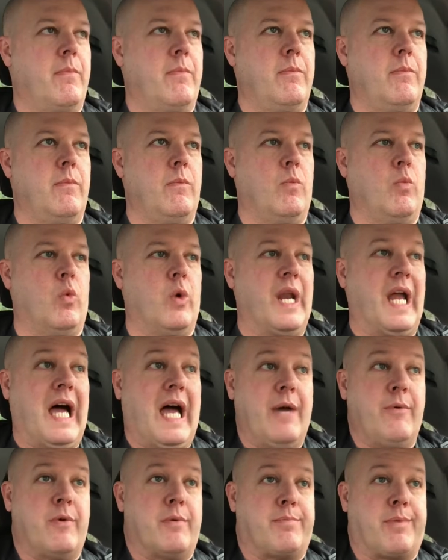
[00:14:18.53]
What
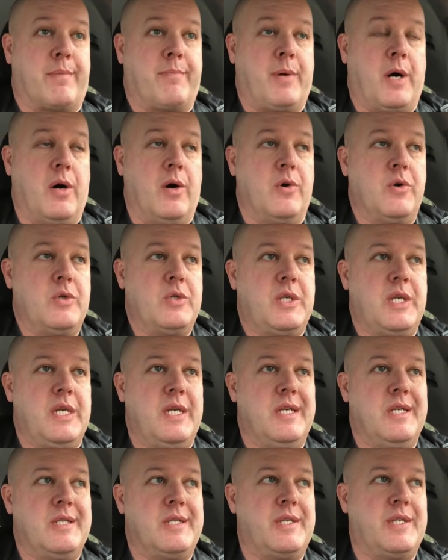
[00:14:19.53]
I would propose
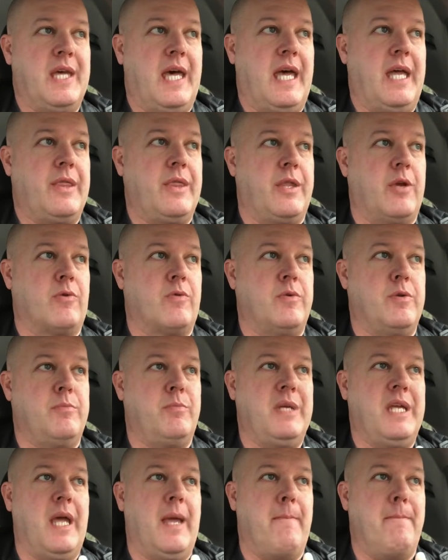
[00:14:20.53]
is that there would
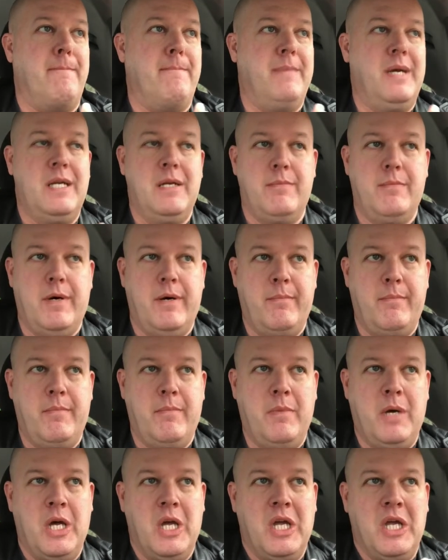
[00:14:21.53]
be a
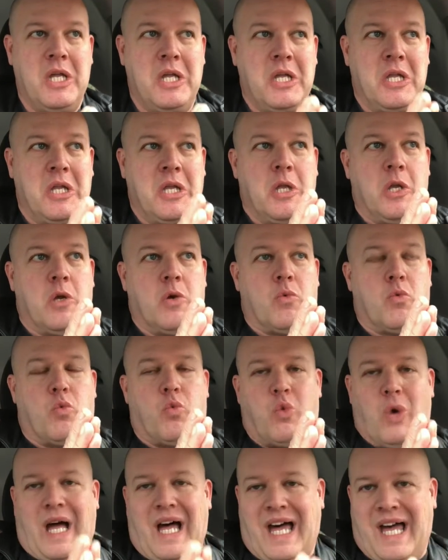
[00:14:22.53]
minimum
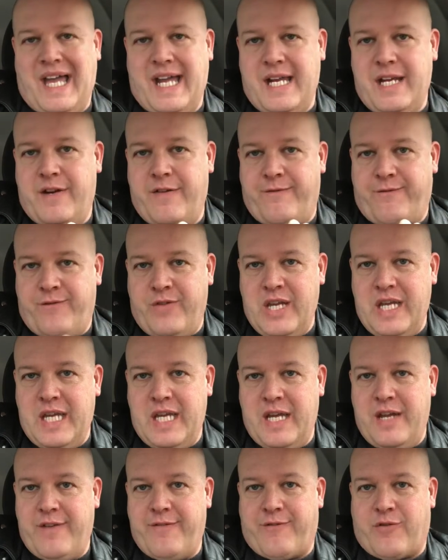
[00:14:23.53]
ride
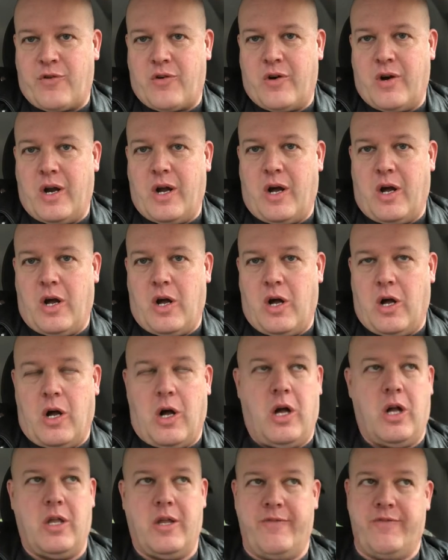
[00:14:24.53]
fee for
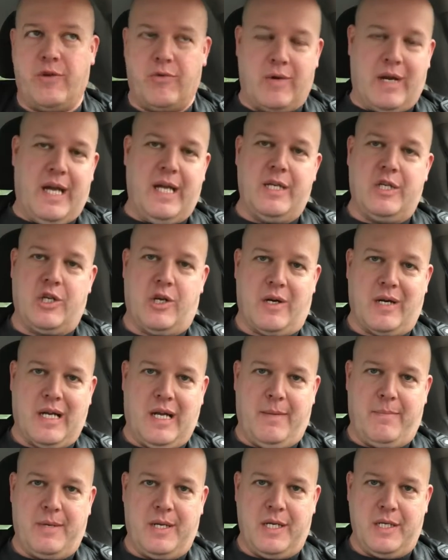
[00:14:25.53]
all of the rideshare
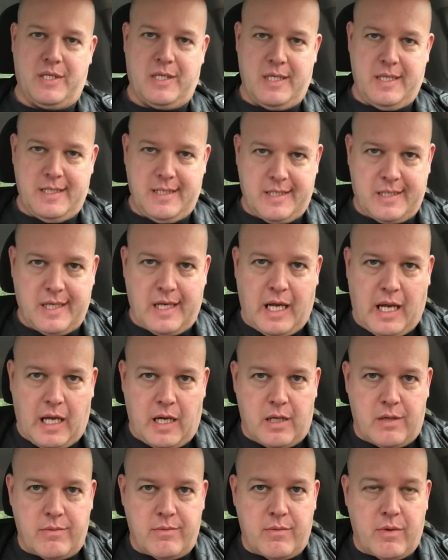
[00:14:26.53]
companies in
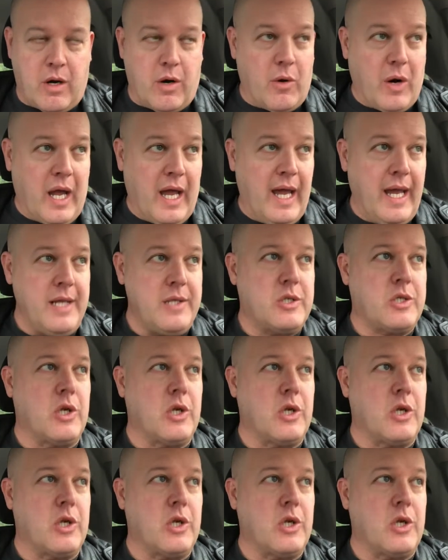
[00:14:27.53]
Seattle. All right.